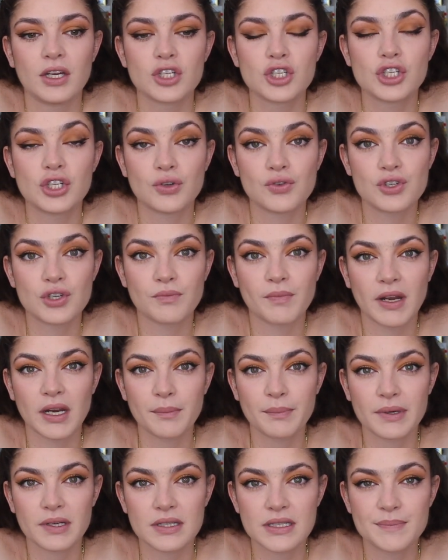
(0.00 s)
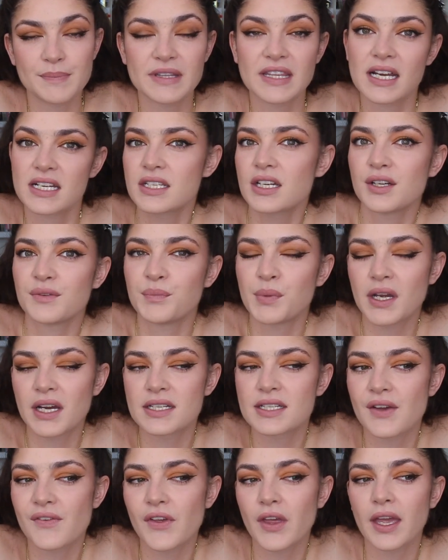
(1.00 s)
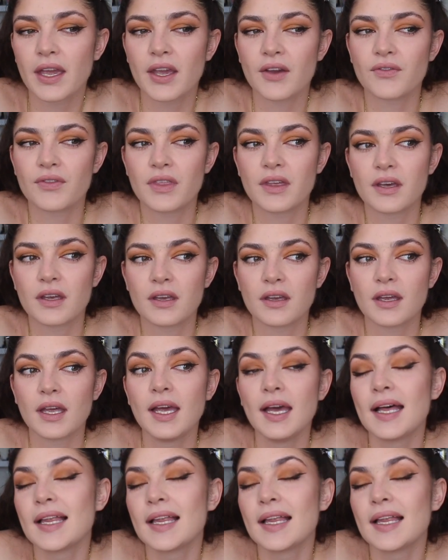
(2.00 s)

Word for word: too, too many books, but that's good because I feel like if the